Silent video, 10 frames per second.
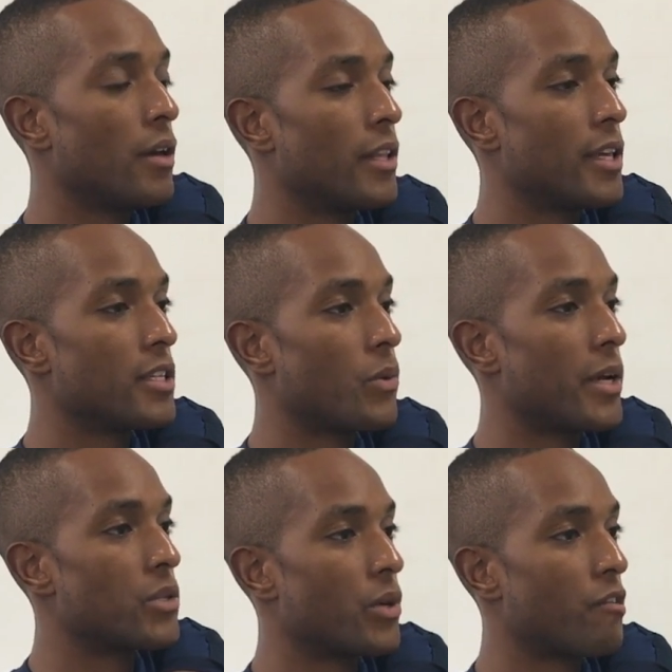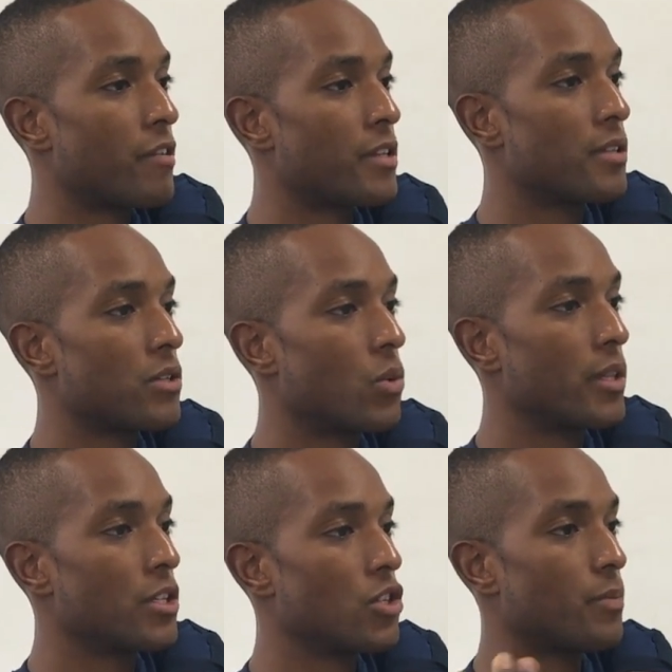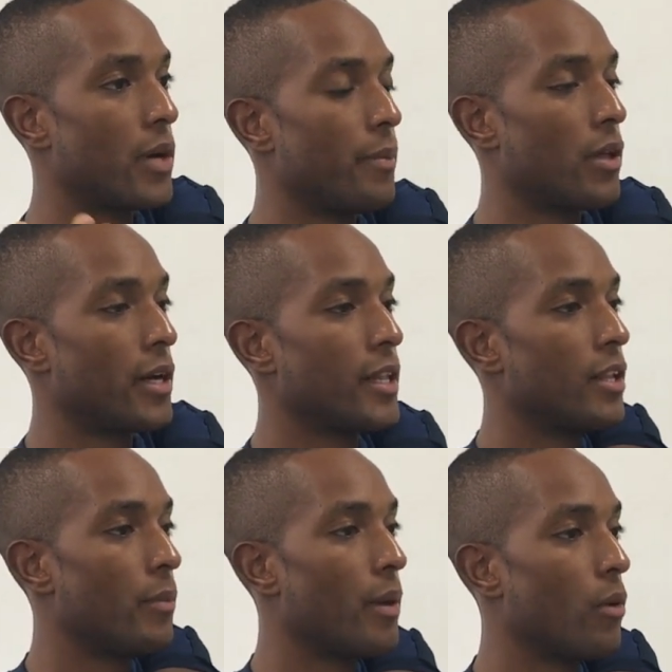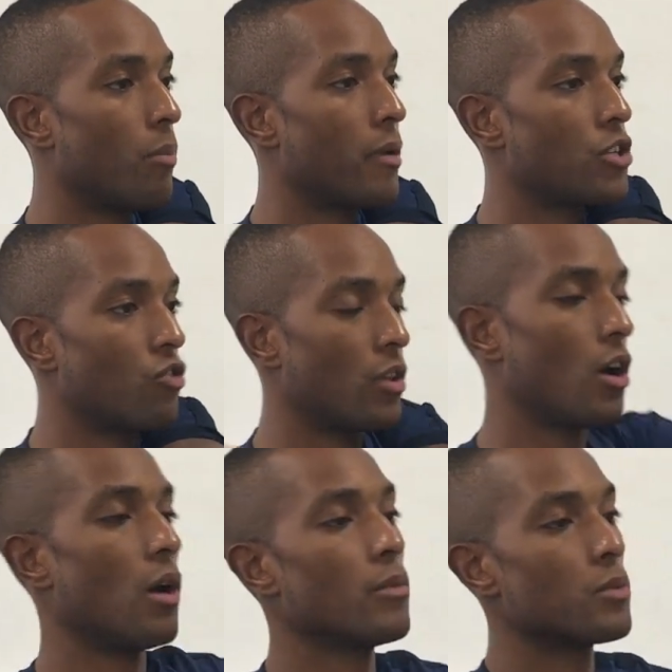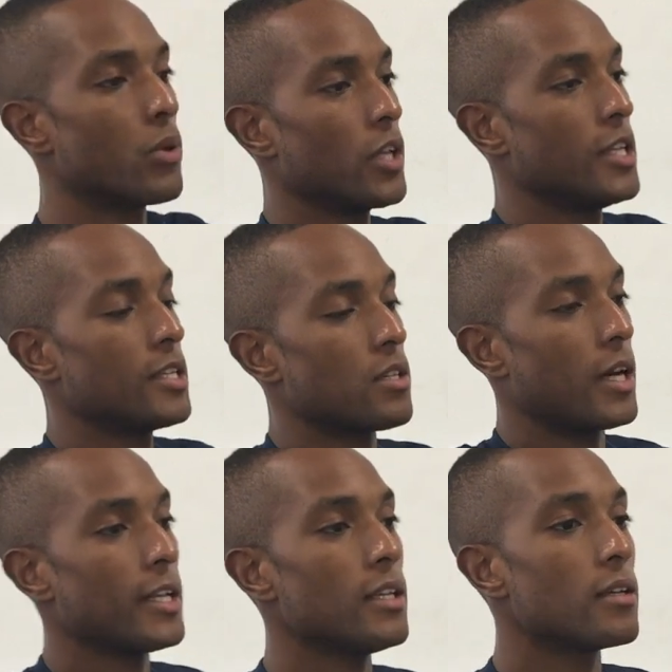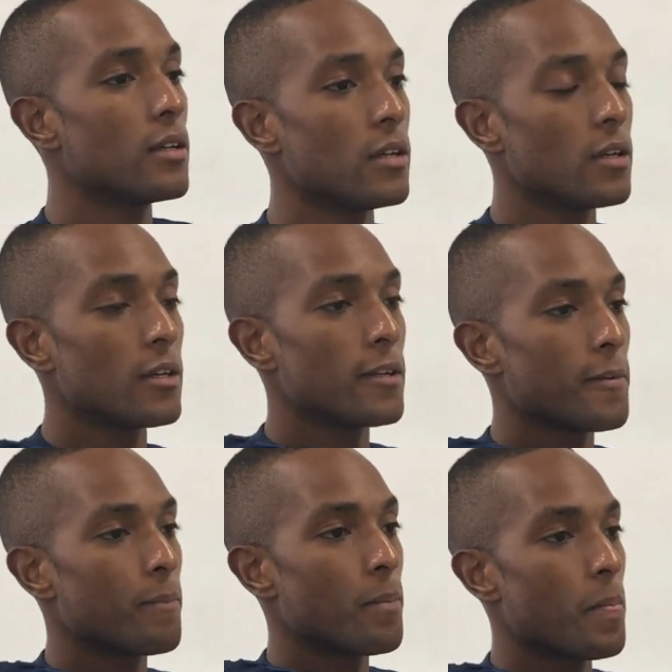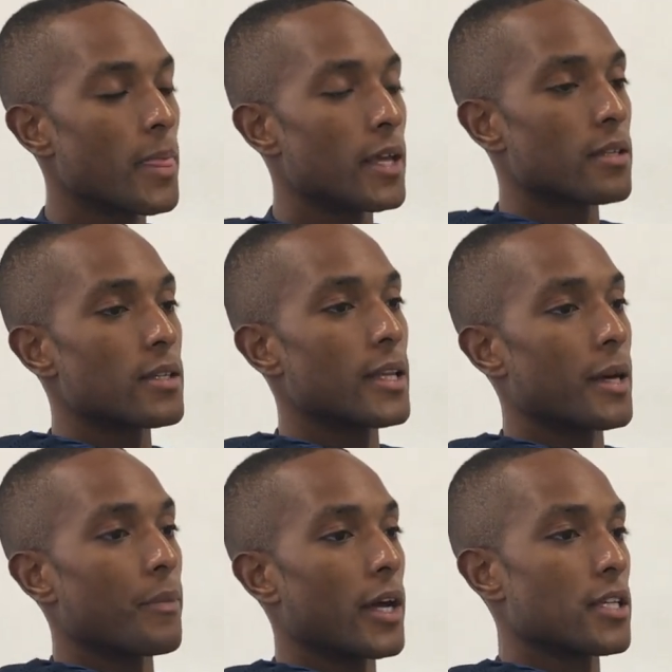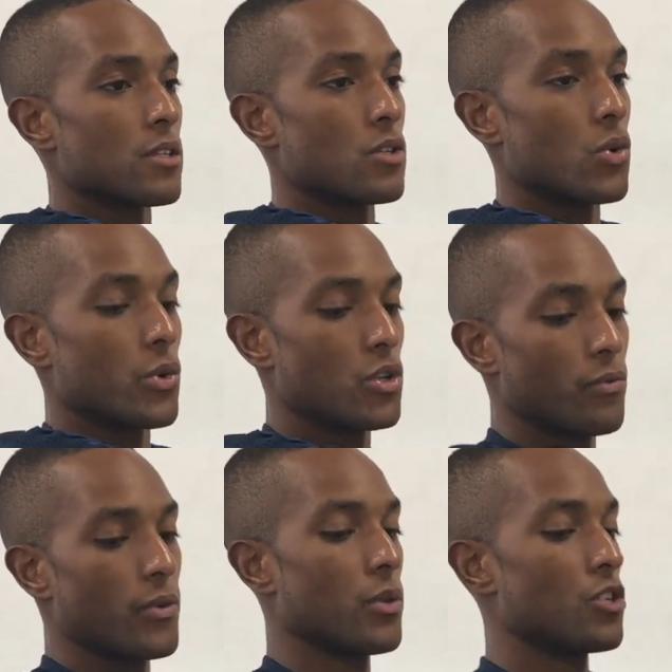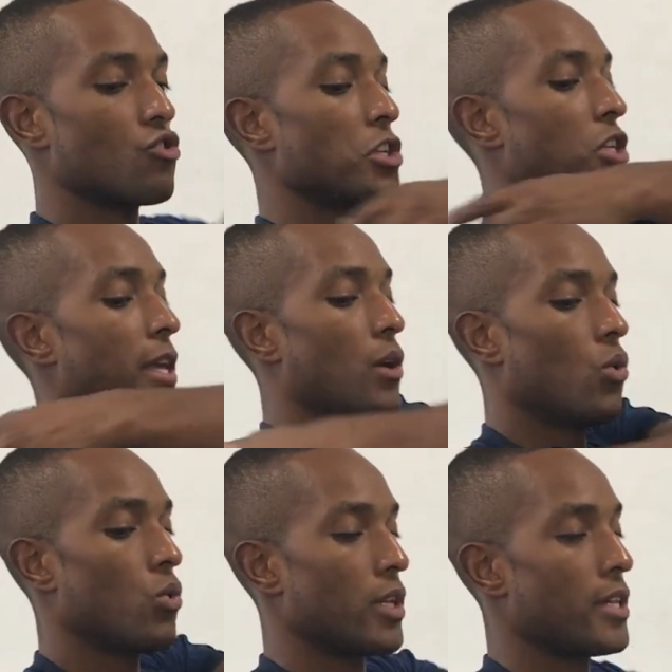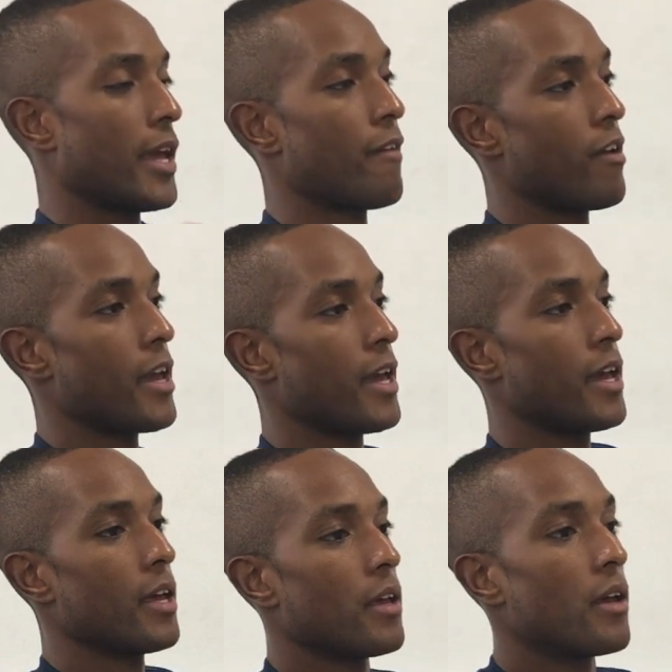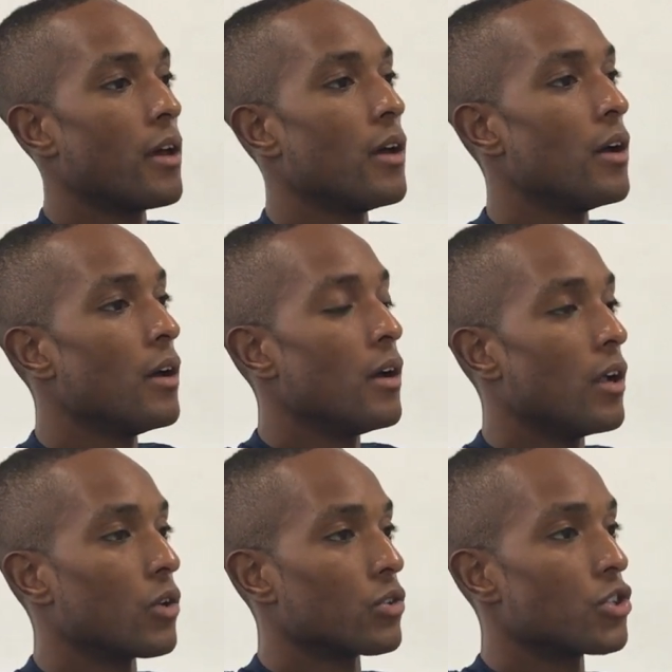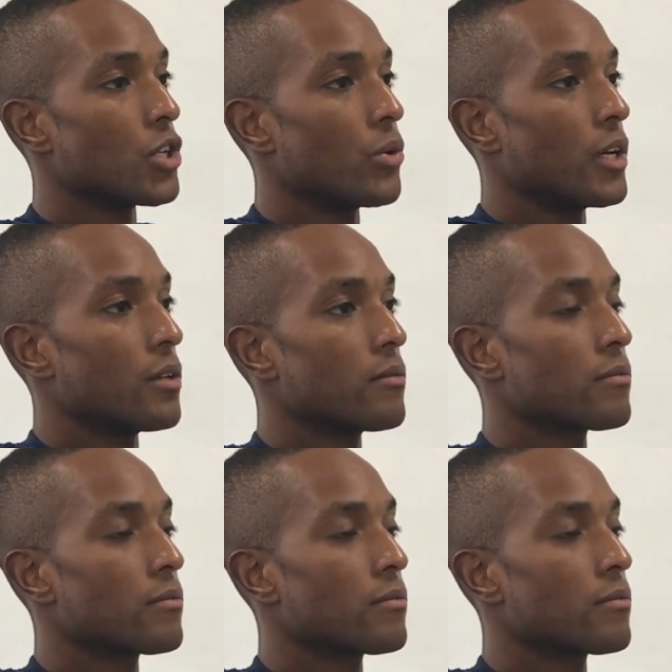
And the easy way to increase this one is just by applying a little bit more pressure on the arm that's pulling inside and sitting up nice and tall. You should feel this stretching out all this area here along the shoulder.